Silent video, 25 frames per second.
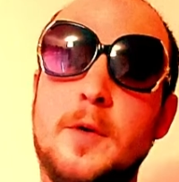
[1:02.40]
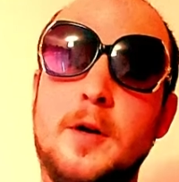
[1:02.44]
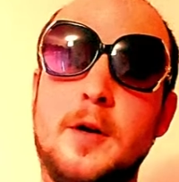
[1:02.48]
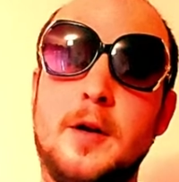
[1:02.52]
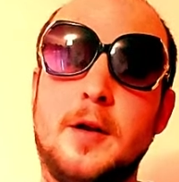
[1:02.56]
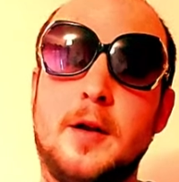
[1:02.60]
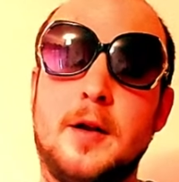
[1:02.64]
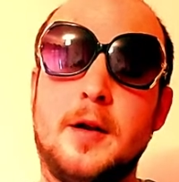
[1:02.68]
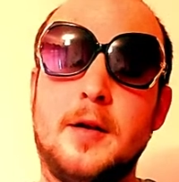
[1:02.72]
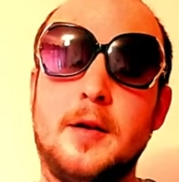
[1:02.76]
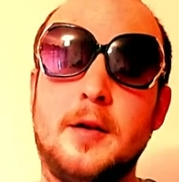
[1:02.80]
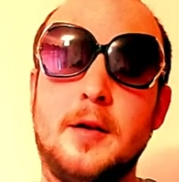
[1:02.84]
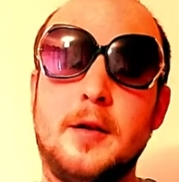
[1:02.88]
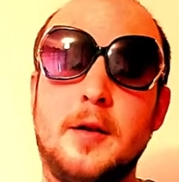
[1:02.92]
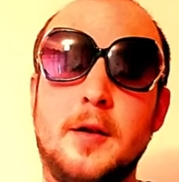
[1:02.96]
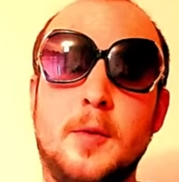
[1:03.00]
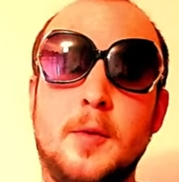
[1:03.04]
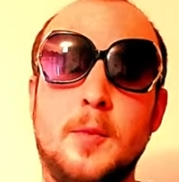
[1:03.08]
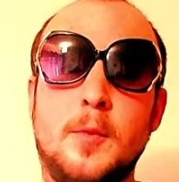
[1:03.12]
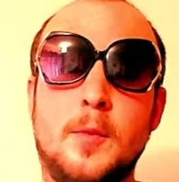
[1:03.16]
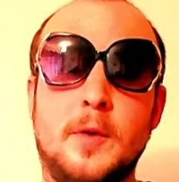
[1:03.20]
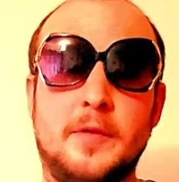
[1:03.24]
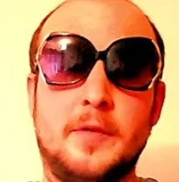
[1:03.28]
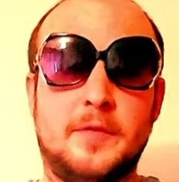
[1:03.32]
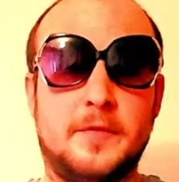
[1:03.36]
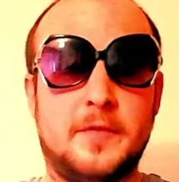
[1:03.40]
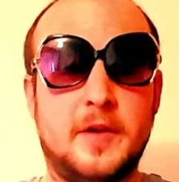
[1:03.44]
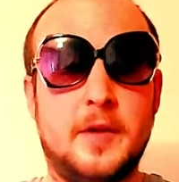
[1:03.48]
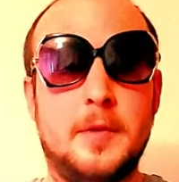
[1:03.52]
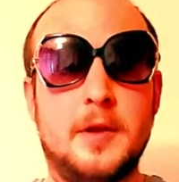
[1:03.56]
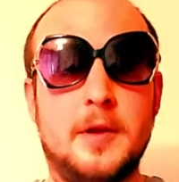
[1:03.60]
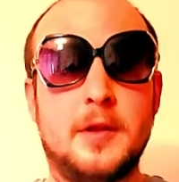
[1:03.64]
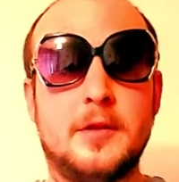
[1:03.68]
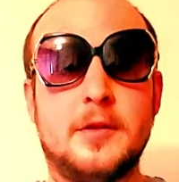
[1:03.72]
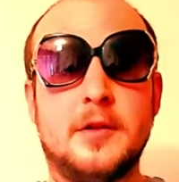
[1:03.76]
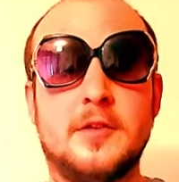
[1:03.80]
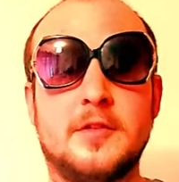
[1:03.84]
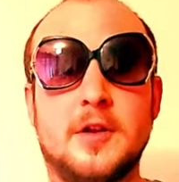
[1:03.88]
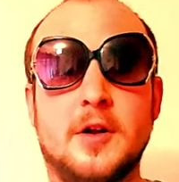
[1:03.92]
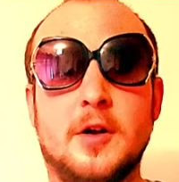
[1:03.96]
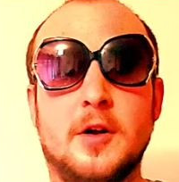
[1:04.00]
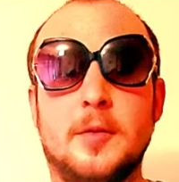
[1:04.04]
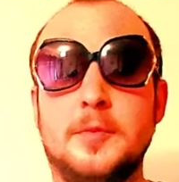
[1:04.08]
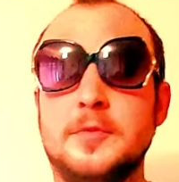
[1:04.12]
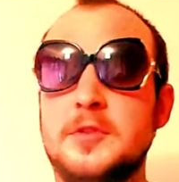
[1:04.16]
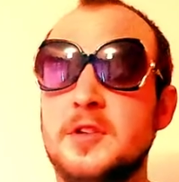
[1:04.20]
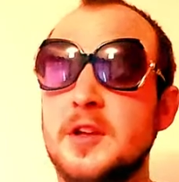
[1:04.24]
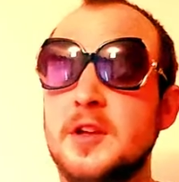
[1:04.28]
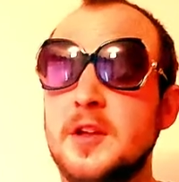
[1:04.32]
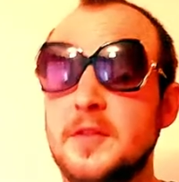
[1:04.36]
earlier with Phoebe and
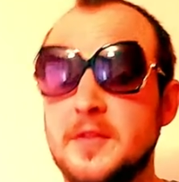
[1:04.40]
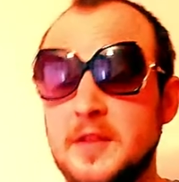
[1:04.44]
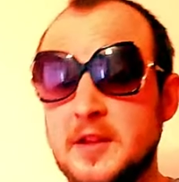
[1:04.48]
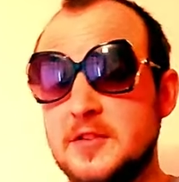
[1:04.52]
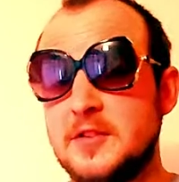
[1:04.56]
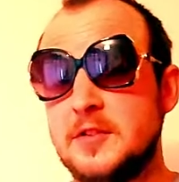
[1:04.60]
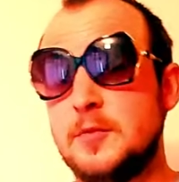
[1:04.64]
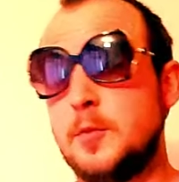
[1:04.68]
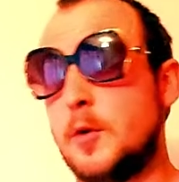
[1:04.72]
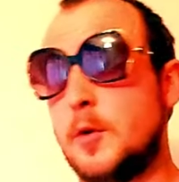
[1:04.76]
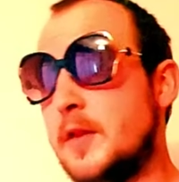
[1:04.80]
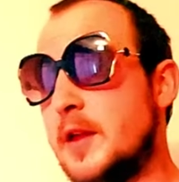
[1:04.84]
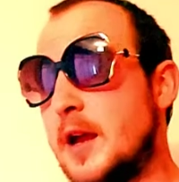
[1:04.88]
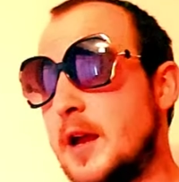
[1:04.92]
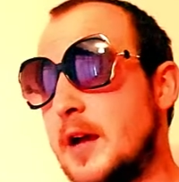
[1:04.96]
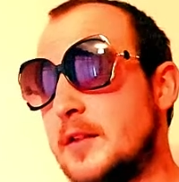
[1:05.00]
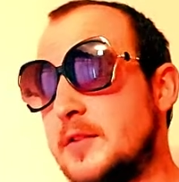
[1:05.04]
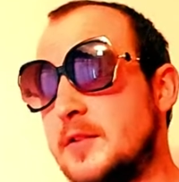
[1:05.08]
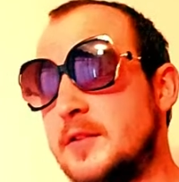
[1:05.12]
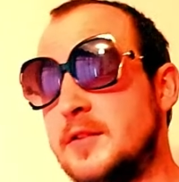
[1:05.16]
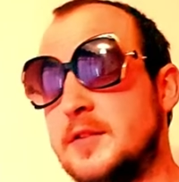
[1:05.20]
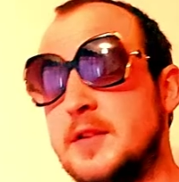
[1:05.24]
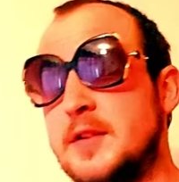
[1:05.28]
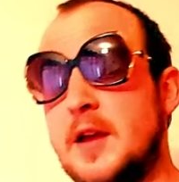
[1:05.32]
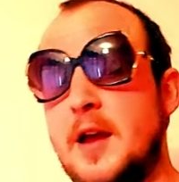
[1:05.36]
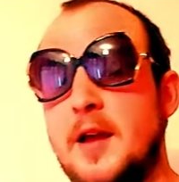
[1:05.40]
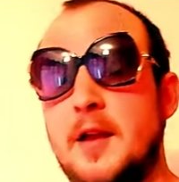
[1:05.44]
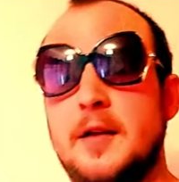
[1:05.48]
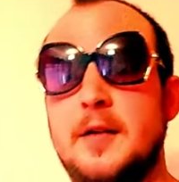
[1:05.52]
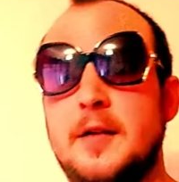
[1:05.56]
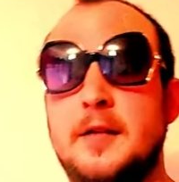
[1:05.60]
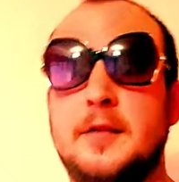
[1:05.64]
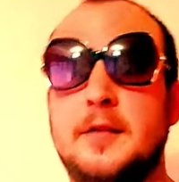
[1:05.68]
Dusclops, this is what they had to say.